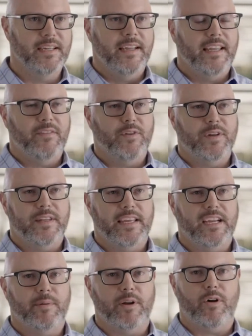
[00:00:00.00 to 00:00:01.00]
and if you could
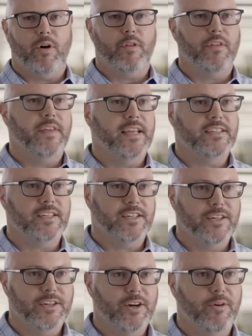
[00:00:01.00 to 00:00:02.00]
think about all the things that
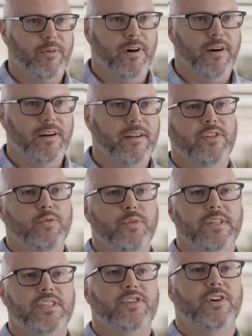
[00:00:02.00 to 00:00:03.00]
could go wrong, you
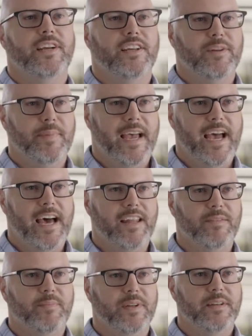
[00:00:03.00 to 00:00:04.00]
wouldn't start down the path.
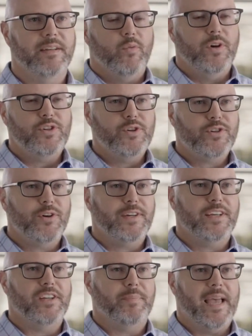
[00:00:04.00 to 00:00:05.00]
Once you start
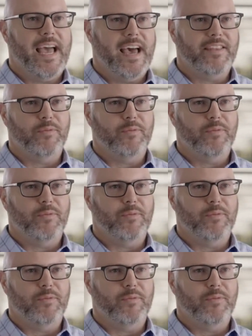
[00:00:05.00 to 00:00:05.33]
down the path